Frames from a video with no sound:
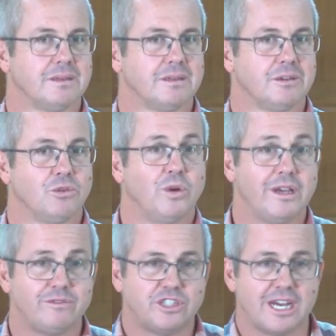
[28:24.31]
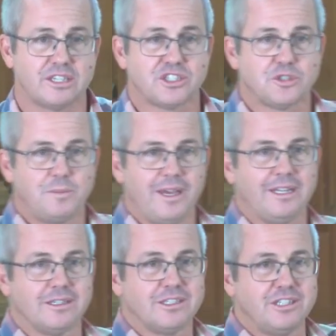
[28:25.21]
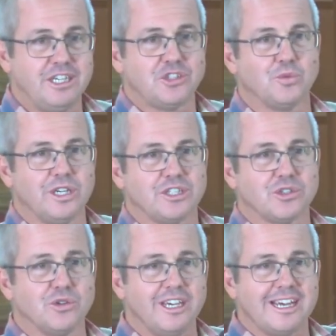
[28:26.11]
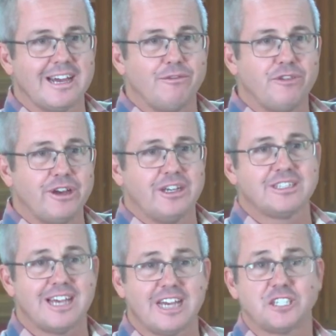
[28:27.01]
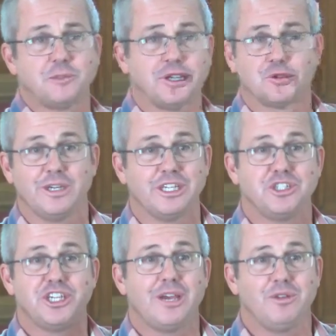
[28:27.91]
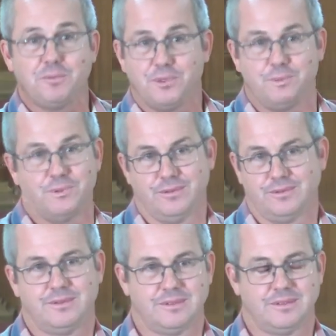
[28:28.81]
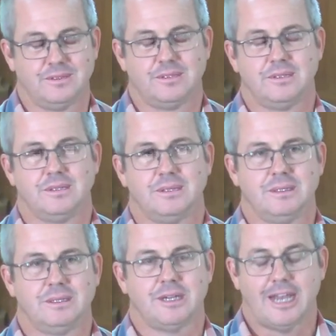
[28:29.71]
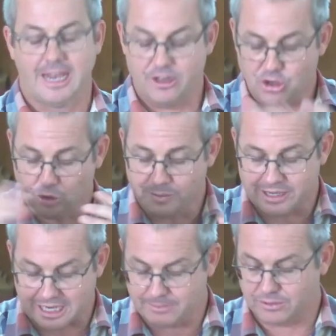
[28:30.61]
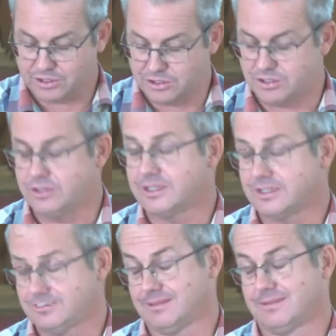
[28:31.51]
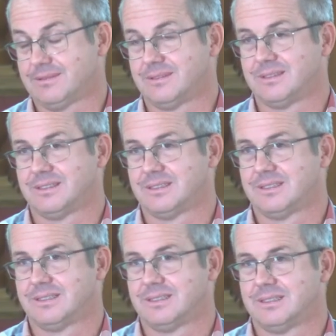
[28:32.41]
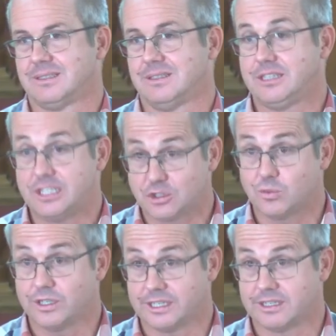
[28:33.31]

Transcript: We have just spent six weeks looking at various aspects we can share with people. And you'll be able to do that this week.